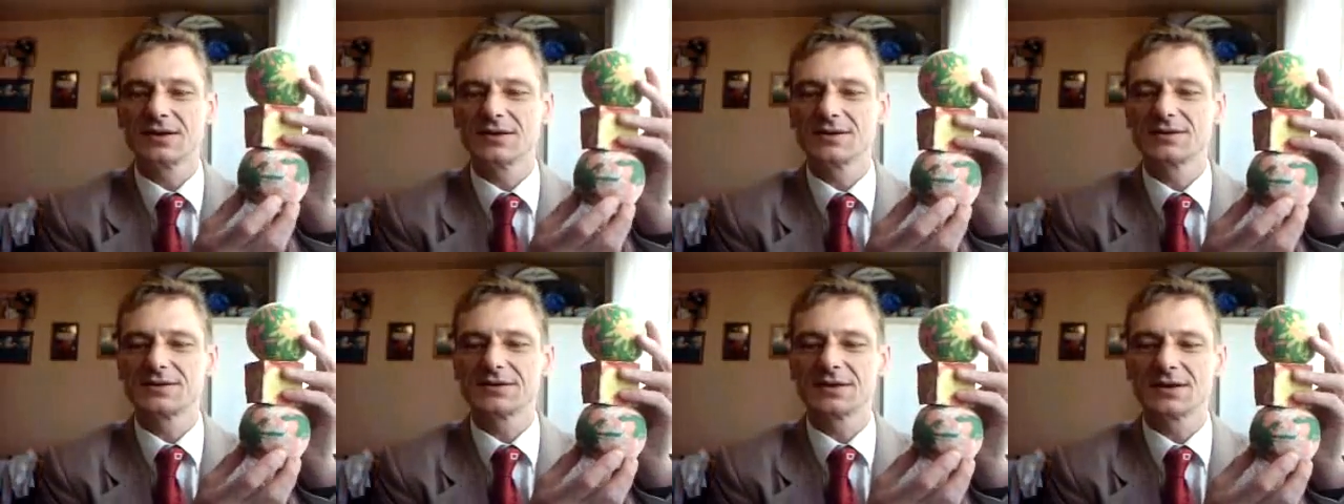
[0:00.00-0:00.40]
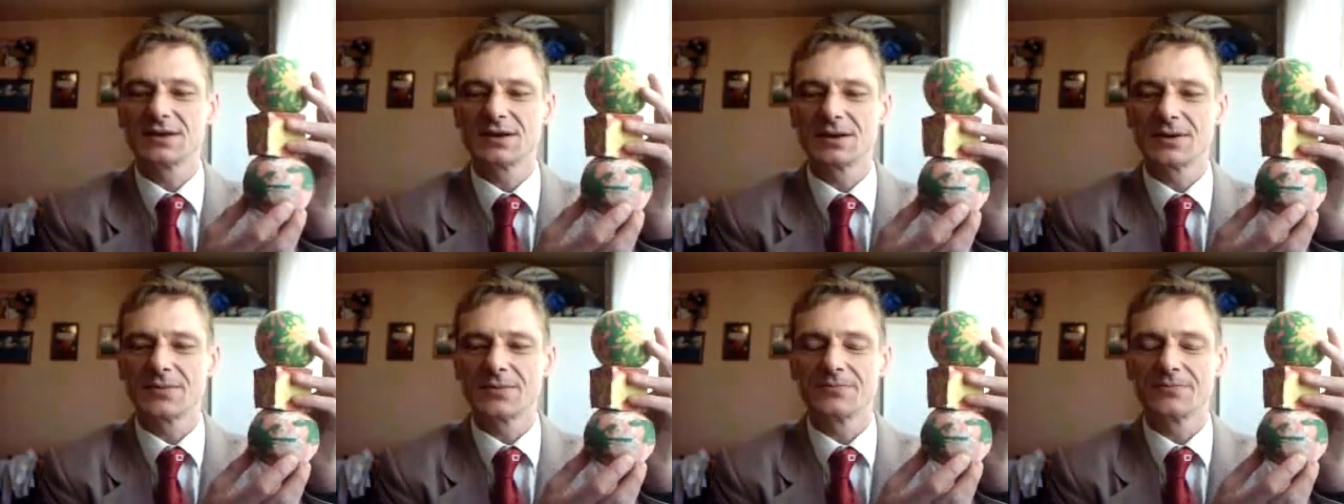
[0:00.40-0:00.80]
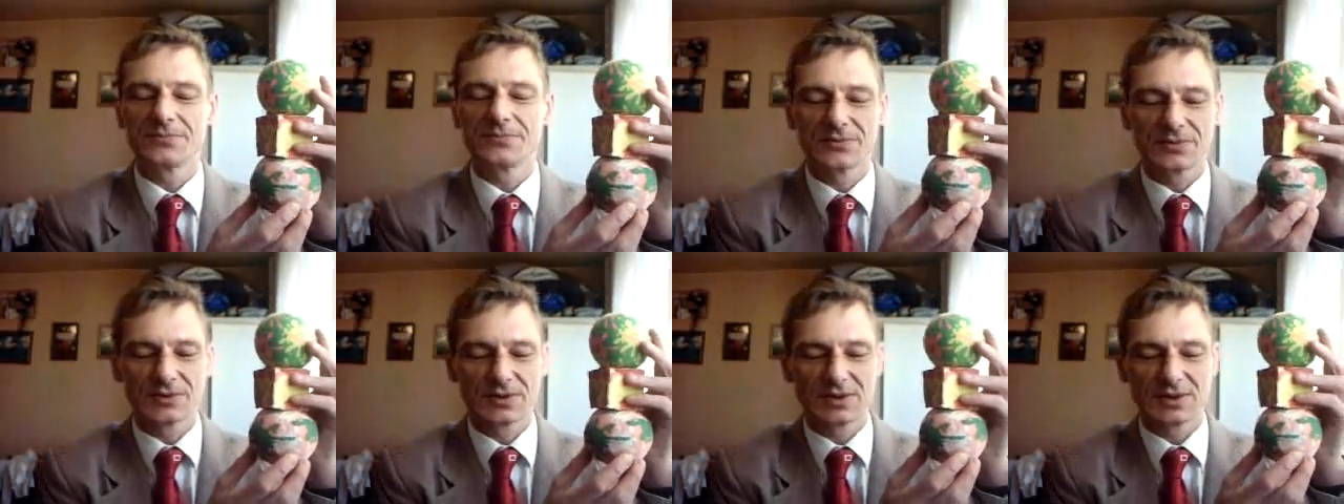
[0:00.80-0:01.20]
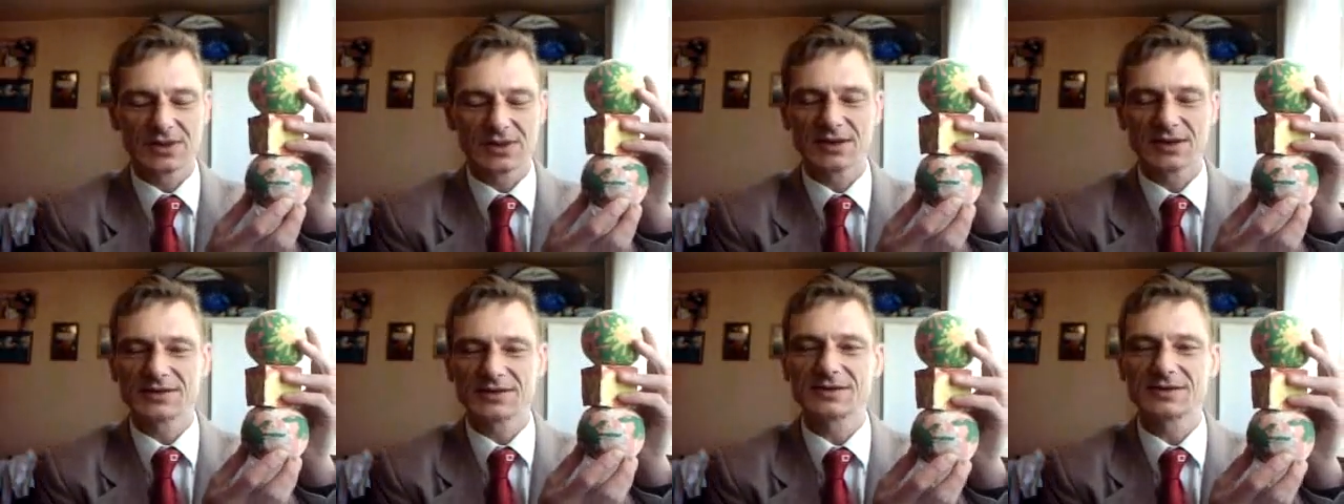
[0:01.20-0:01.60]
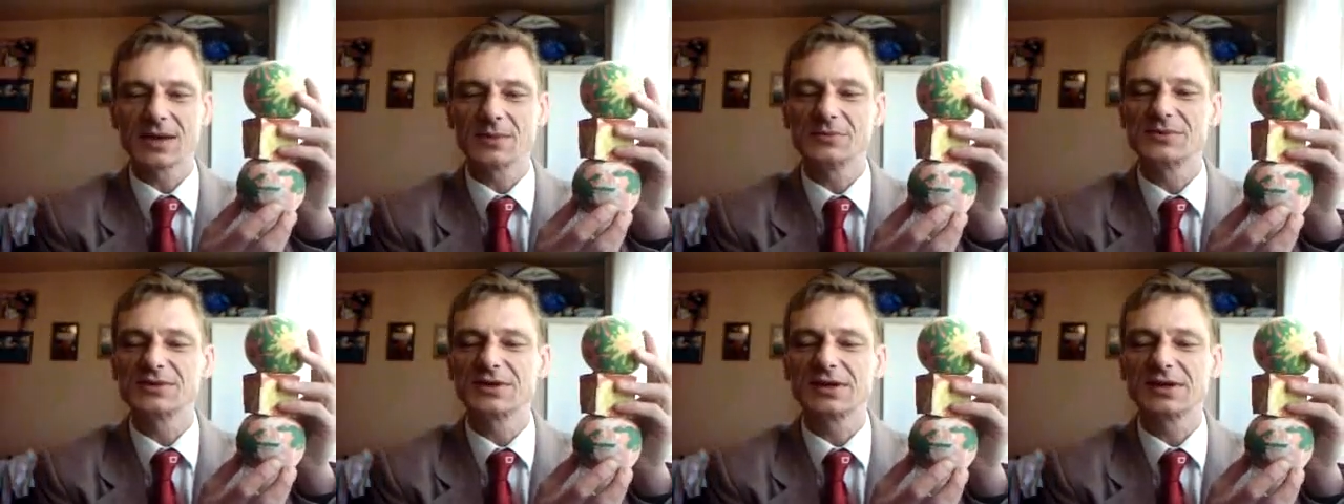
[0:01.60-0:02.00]
is um, does
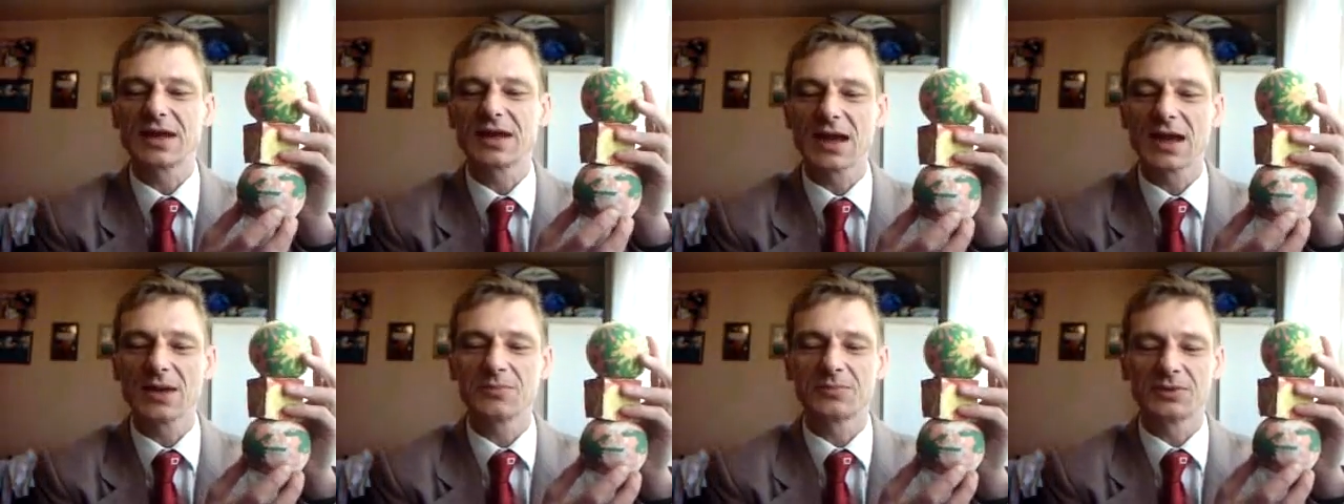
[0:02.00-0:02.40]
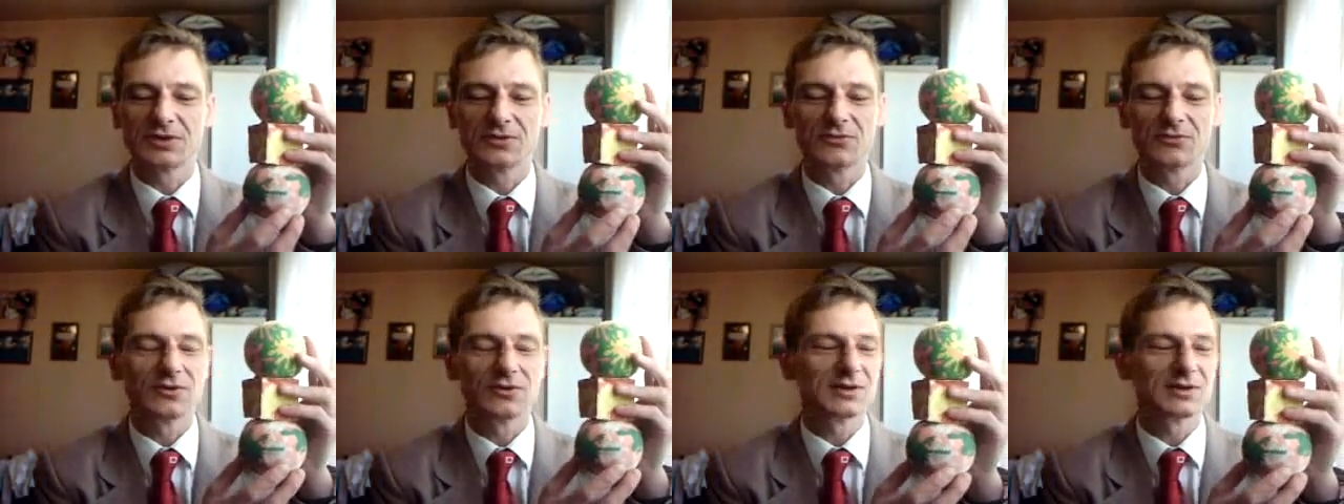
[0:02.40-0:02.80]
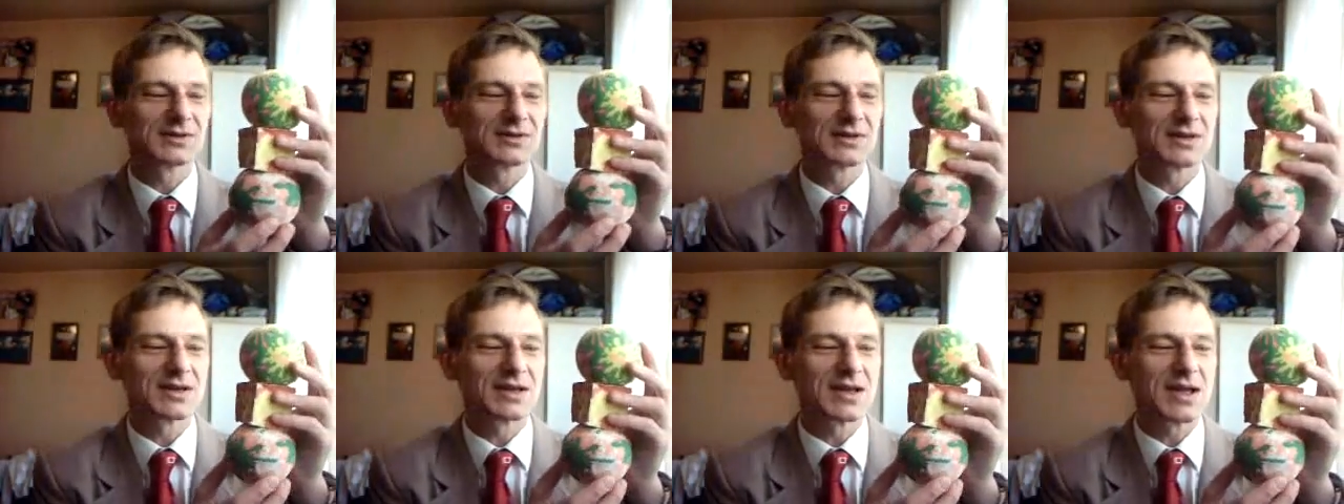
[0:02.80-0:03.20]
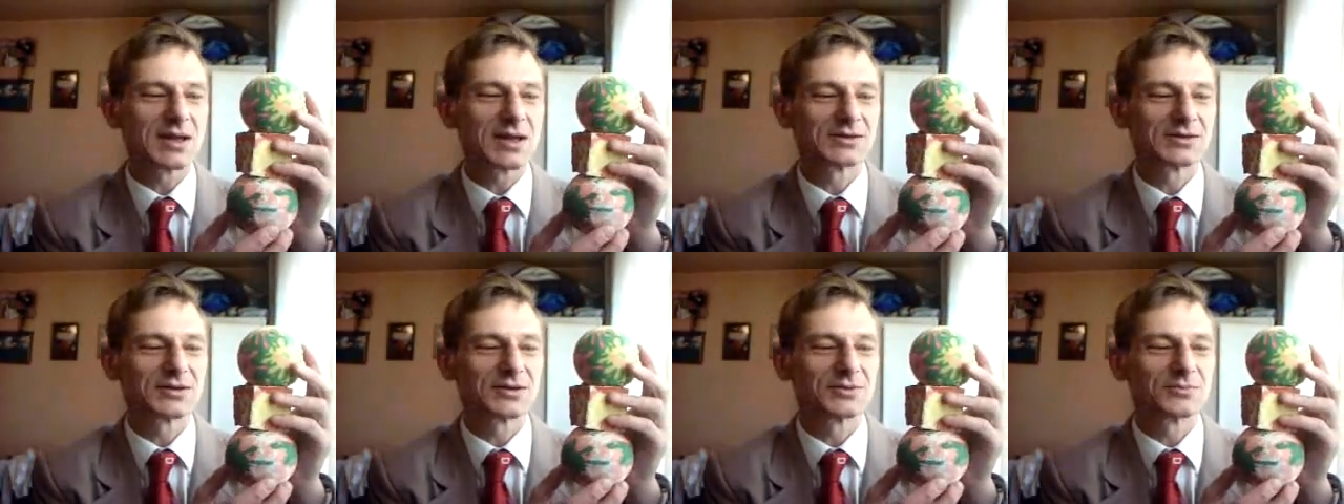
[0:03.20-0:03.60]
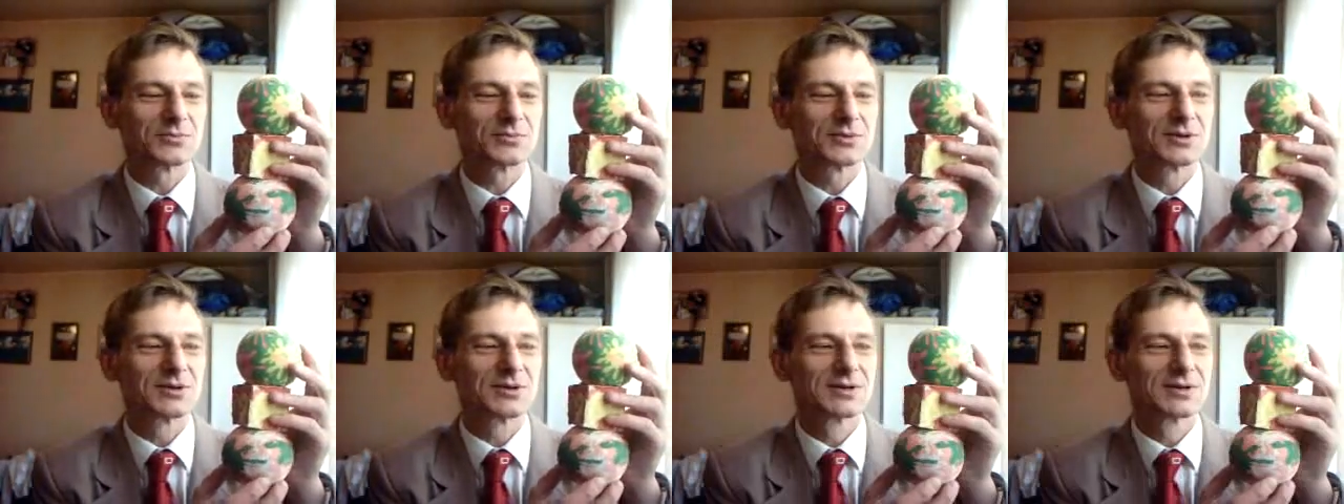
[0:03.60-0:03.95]
something happen with the atom.